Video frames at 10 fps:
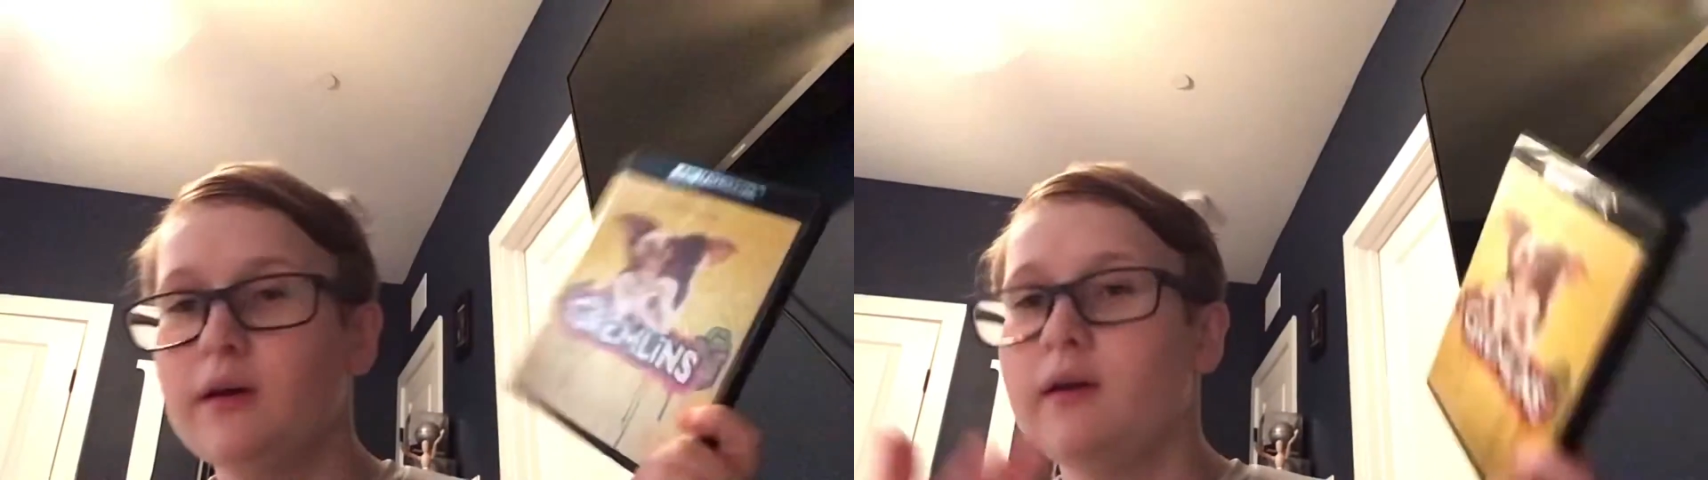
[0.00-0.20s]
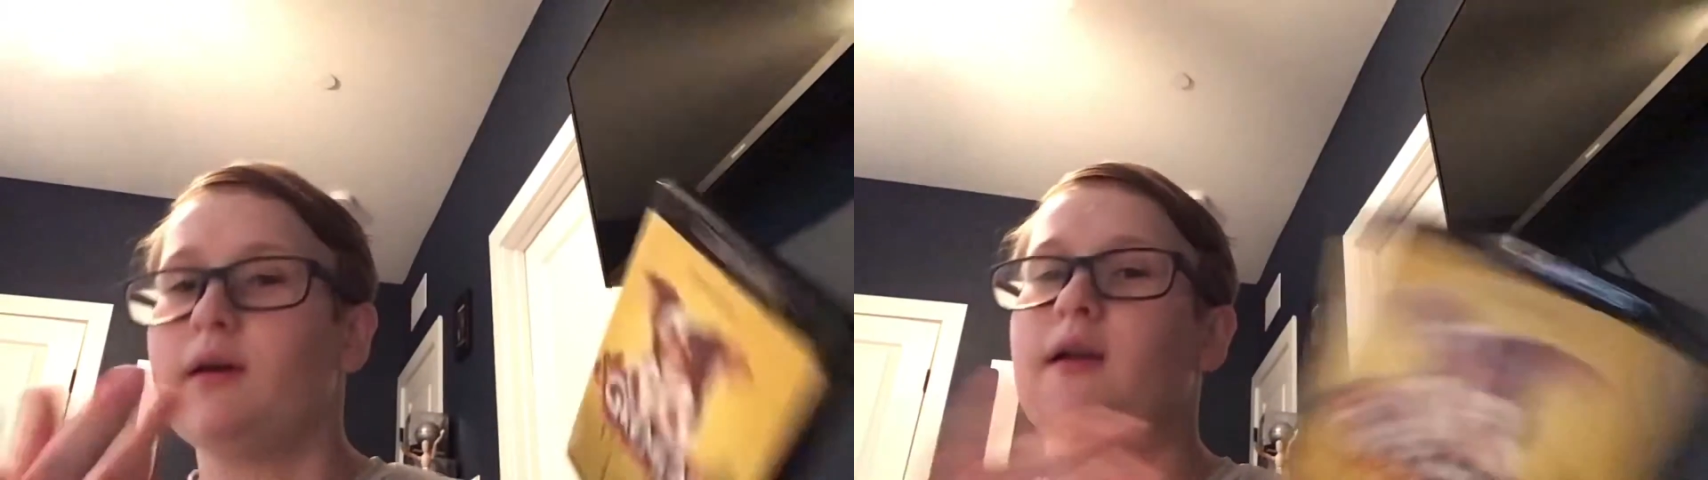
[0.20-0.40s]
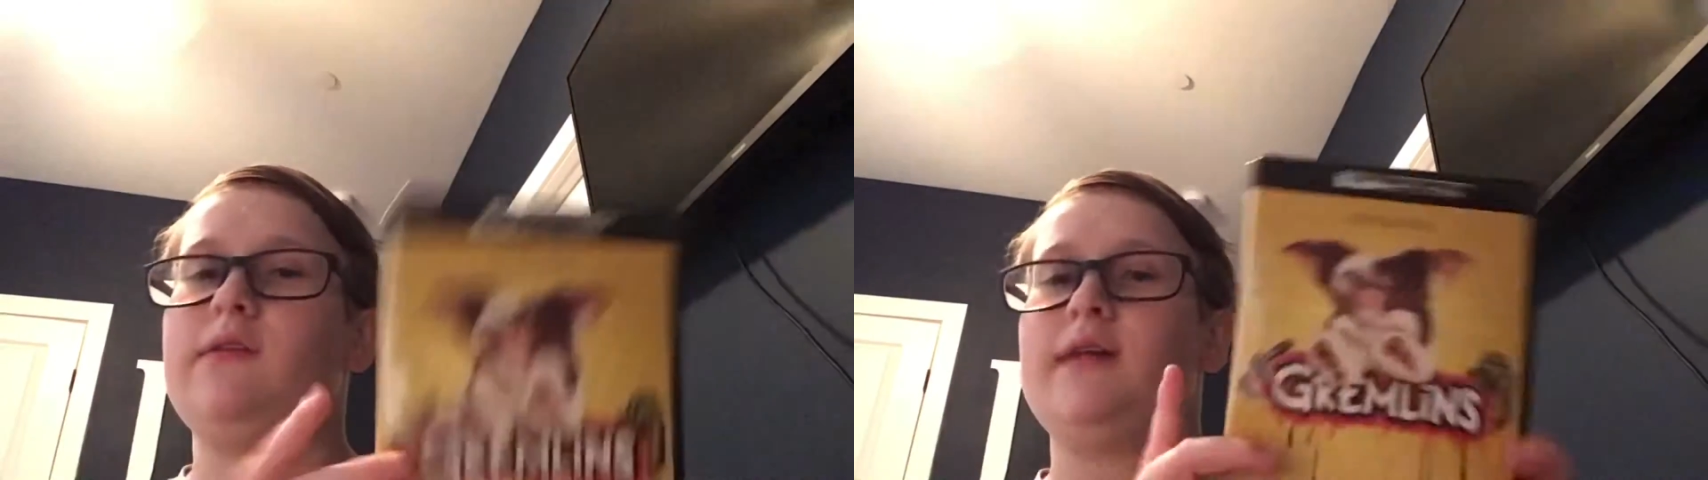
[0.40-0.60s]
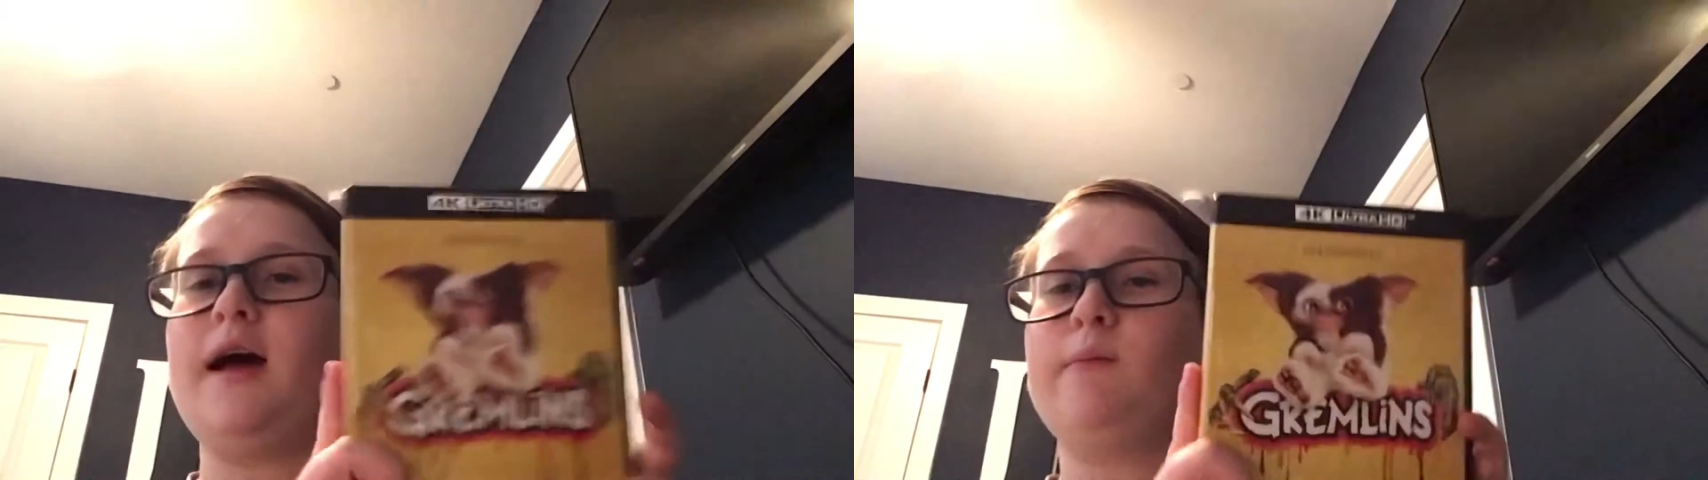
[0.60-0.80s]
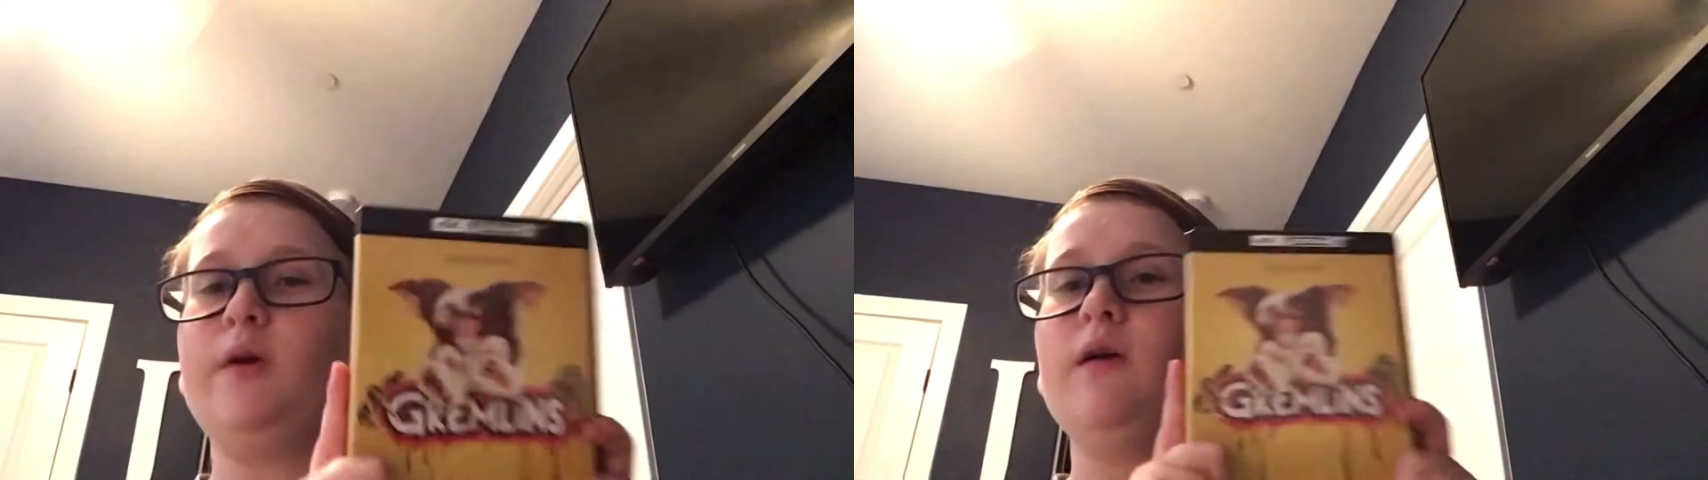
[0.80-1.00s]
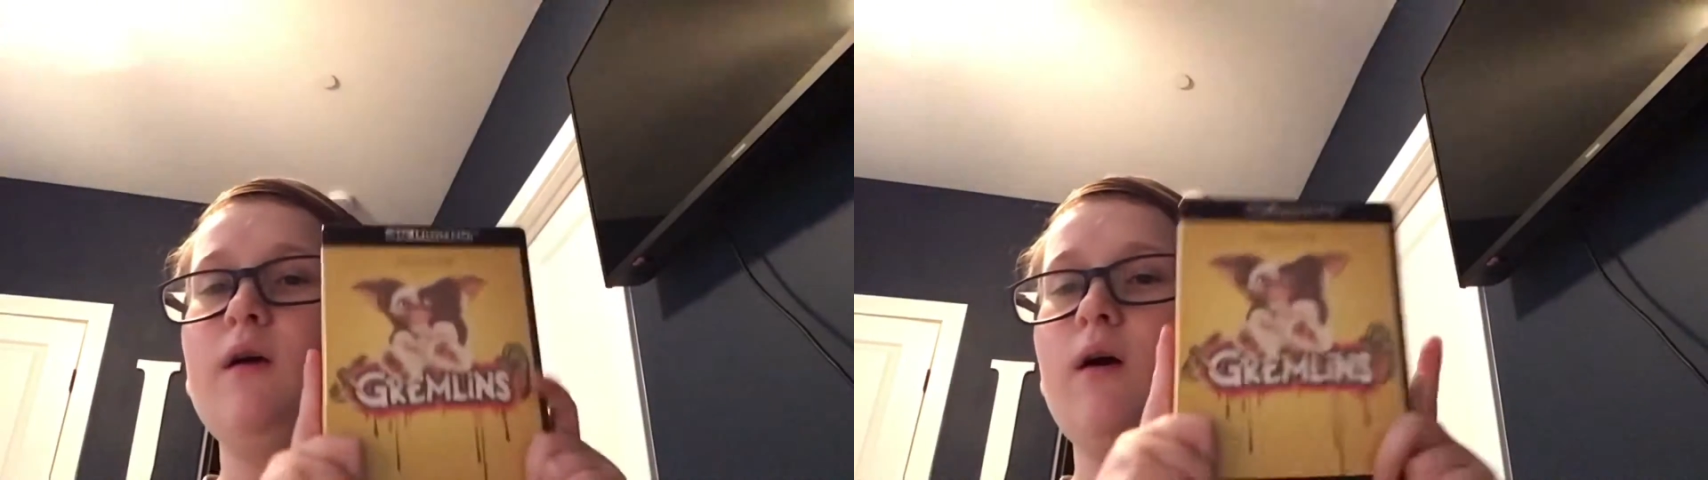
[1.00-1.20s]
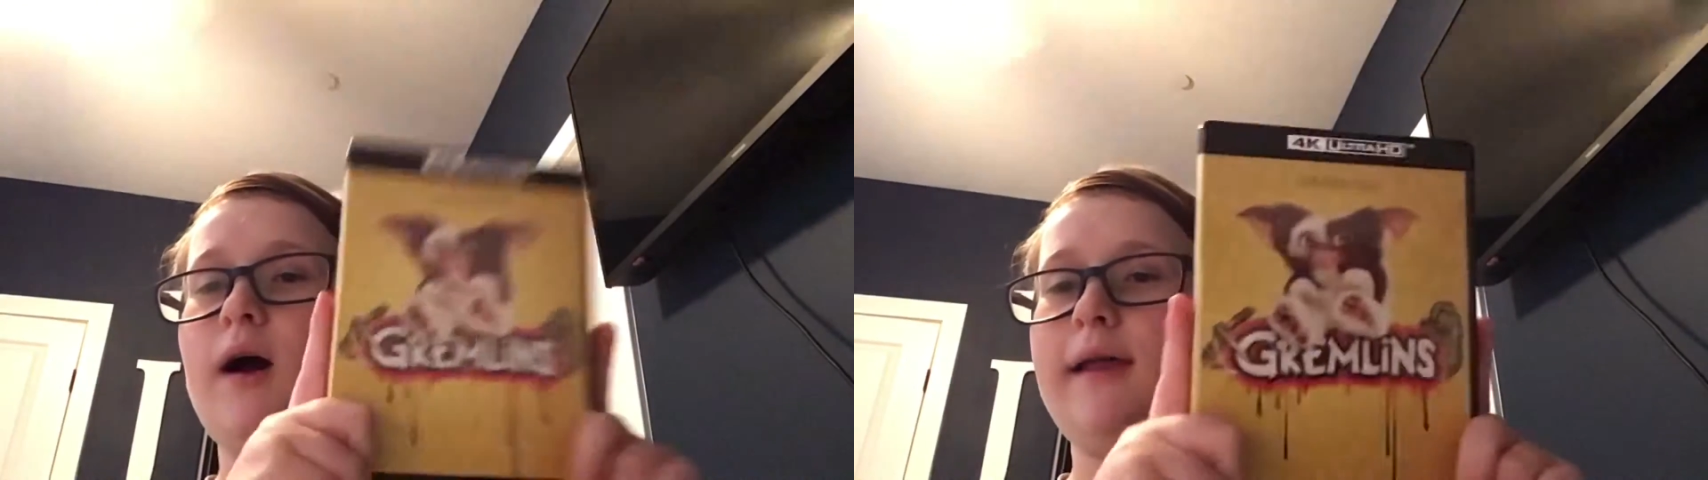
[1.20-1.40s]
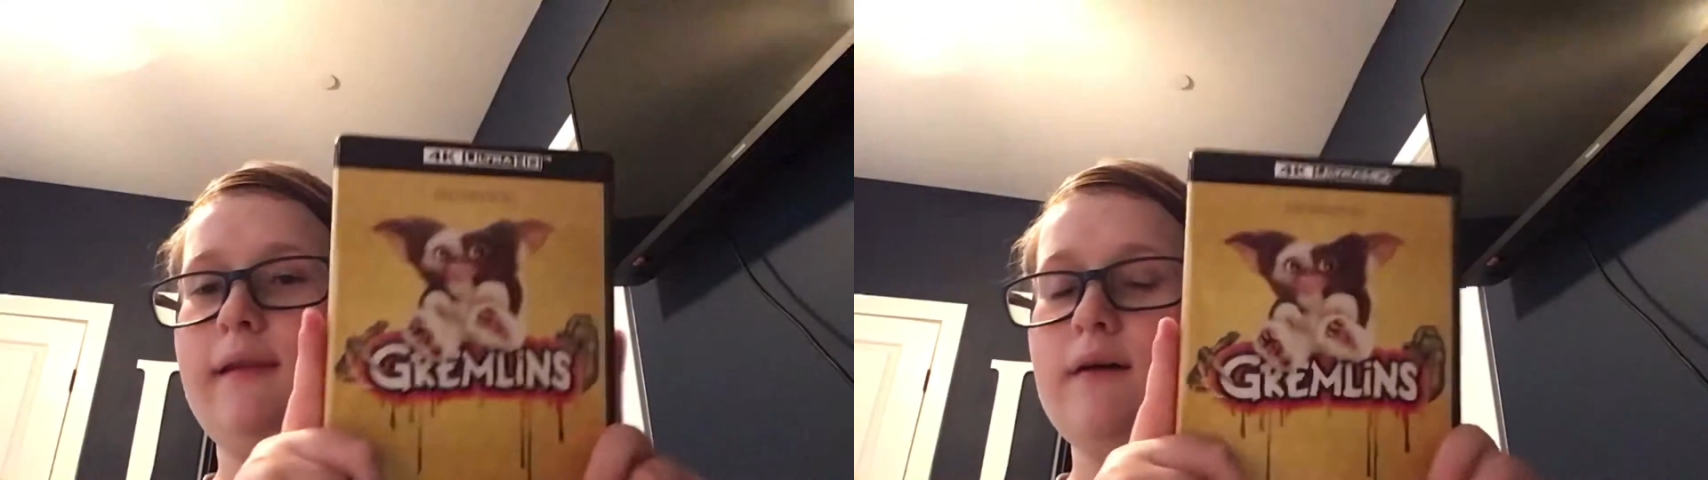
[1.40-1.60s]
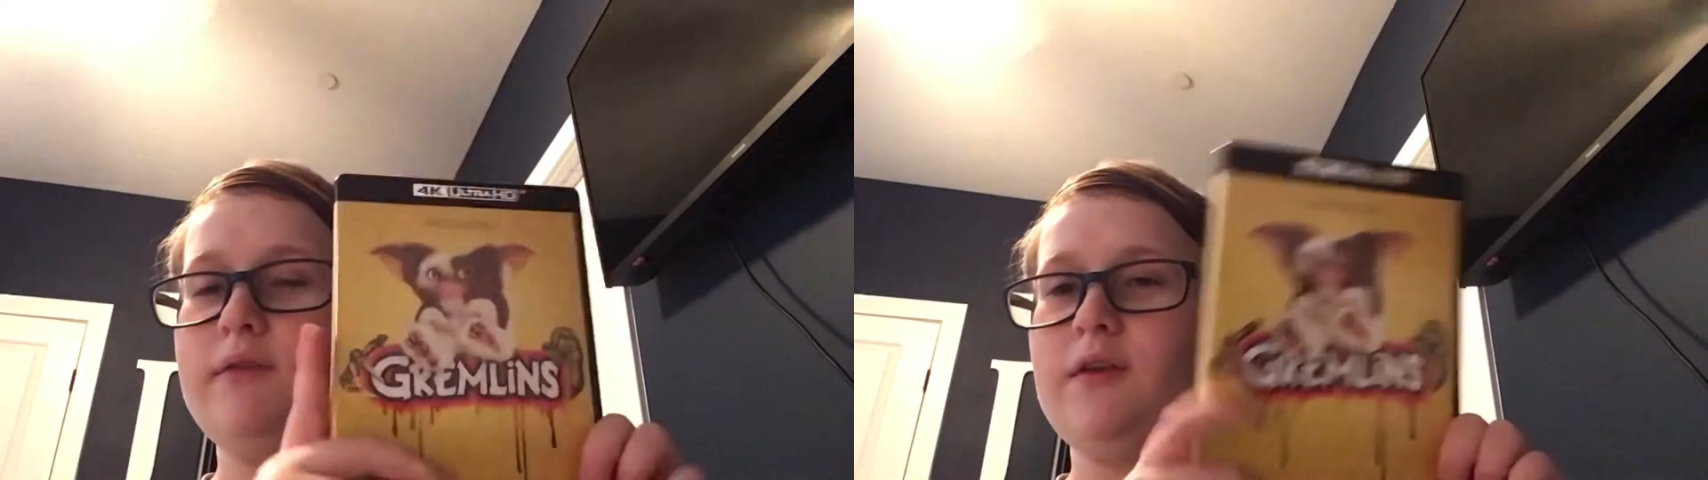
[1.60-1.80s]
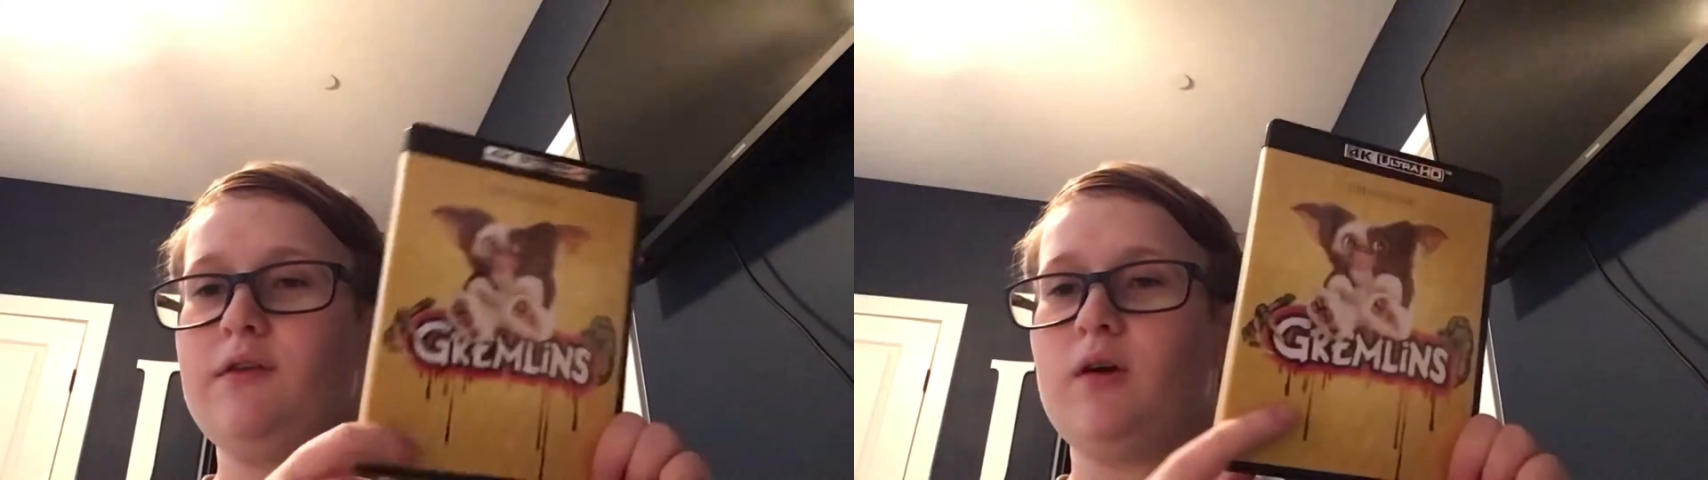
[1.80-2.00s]
kind of sad, but I love
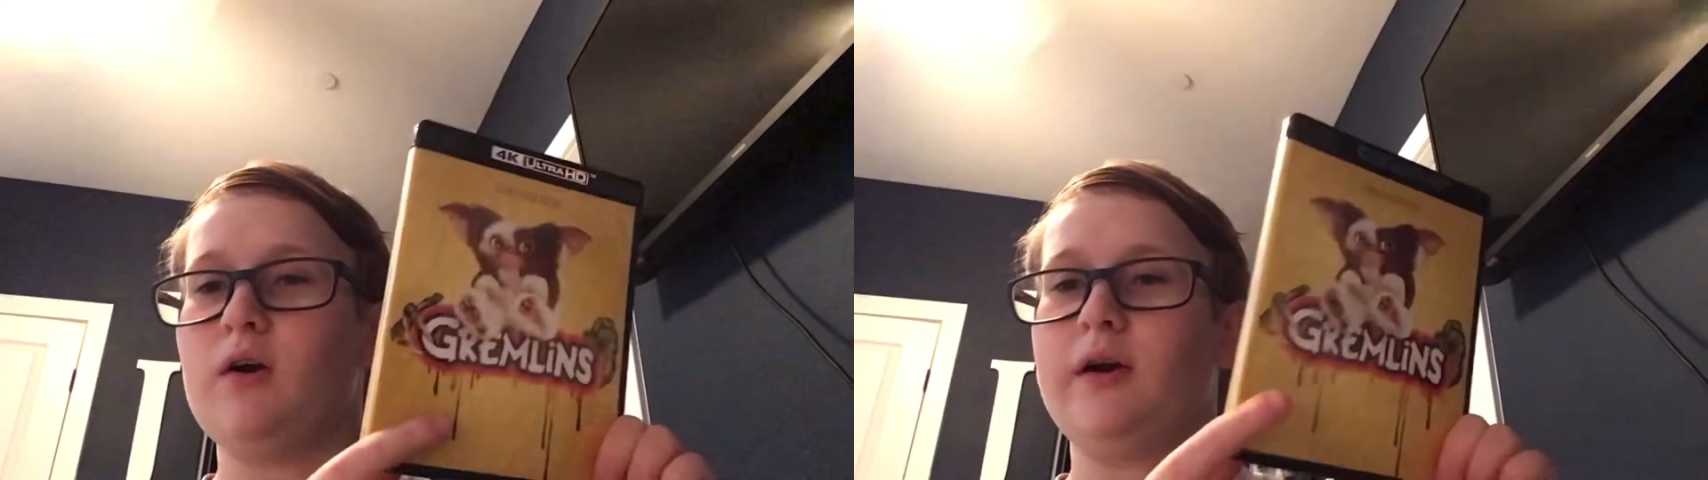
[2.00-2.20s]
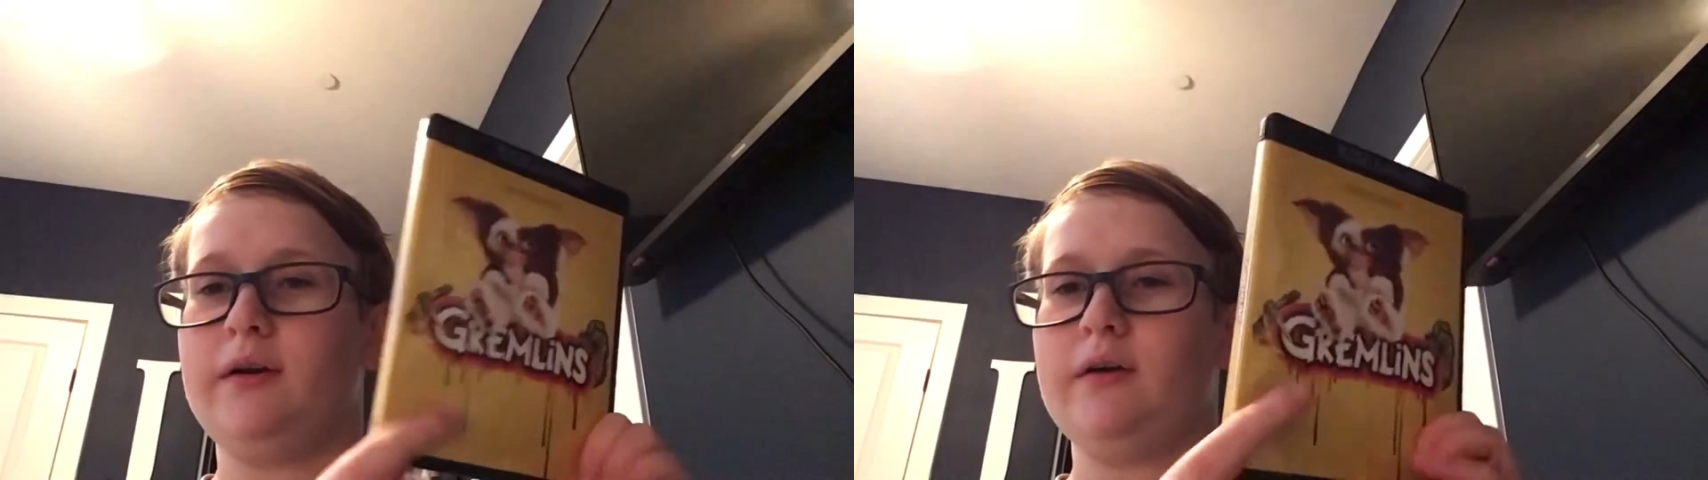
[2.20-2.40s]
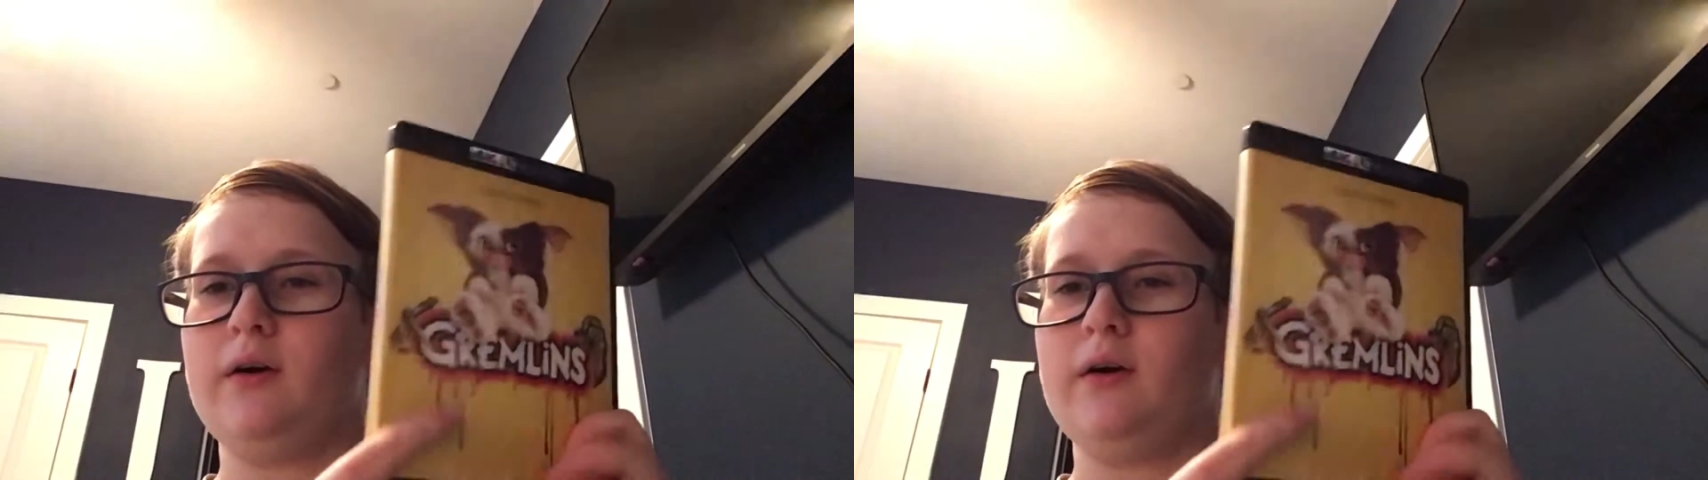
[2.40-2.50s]
this art.